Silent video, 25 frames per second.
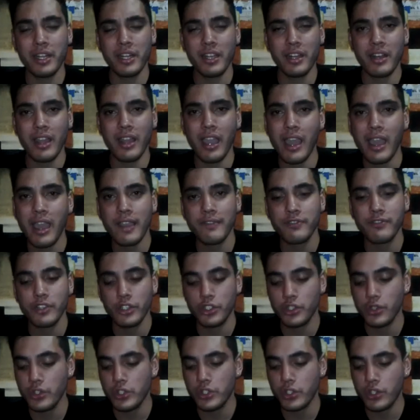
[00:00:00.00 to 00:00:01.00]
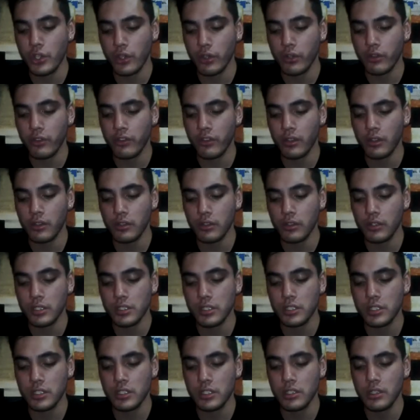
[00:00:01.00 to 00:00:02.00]
minute and a half to do so,
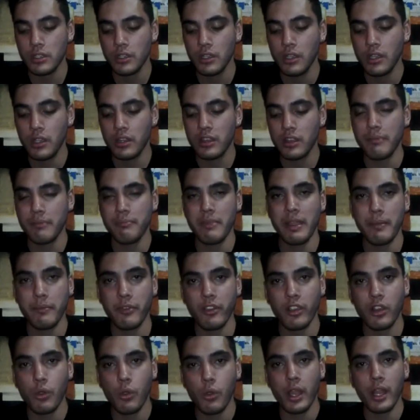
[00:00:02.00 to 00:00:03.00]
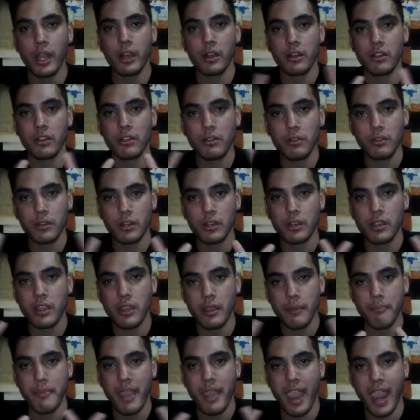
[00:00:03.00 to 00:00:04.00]
so the maps are quite
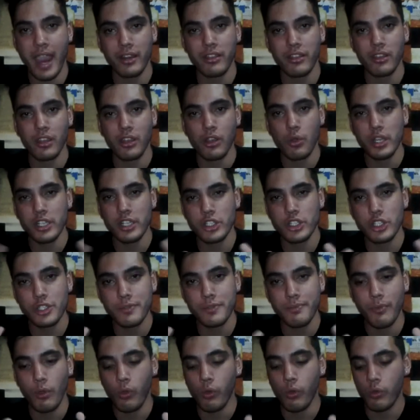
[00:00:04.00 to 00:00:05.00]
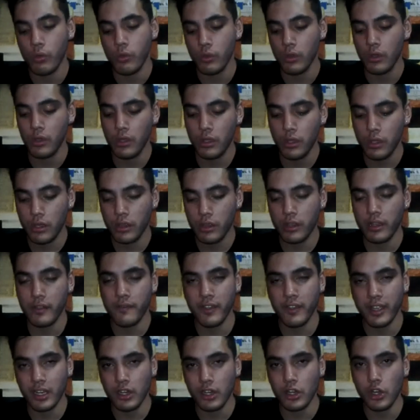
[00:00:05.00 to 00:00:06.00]
compact, they're quite small.
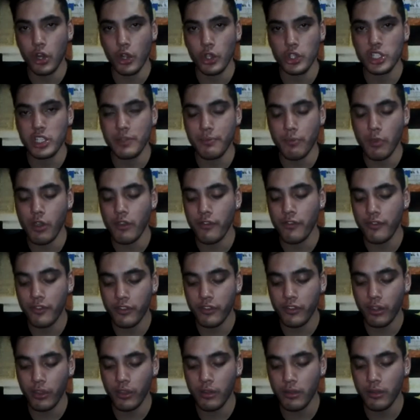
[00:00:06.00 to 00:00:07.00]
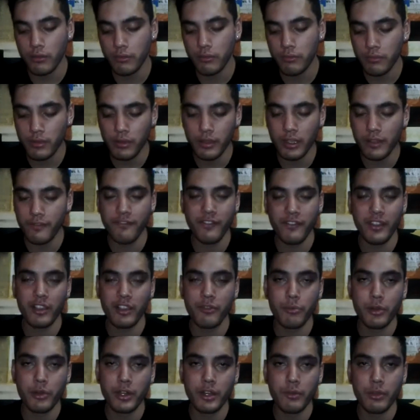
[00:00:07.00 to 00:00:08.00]
They've enclosed them off, so it
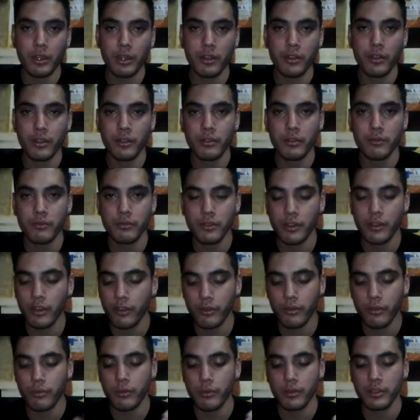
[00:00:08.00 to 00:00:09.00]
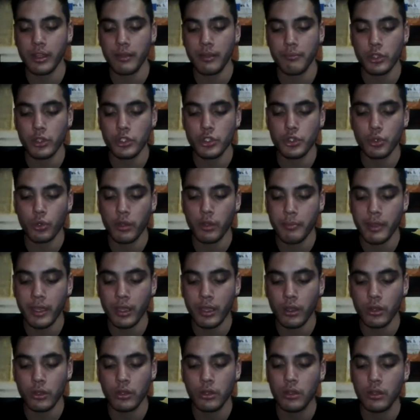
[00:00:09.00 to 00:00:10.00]
fares pretty well though. This is what that mode's all
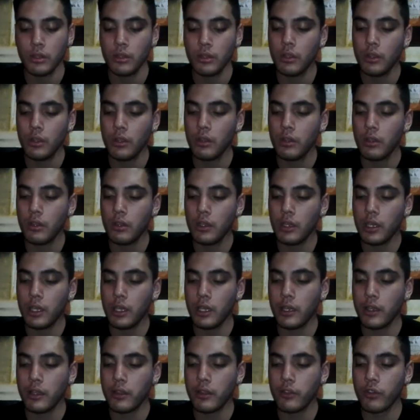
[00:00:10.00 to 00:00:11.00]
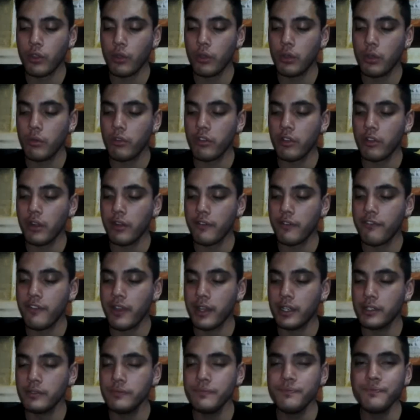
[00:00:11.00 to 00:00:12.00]
about. So it was a lot of
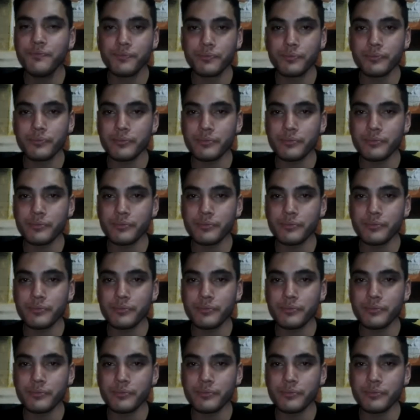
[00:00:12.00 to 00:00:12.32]
fun.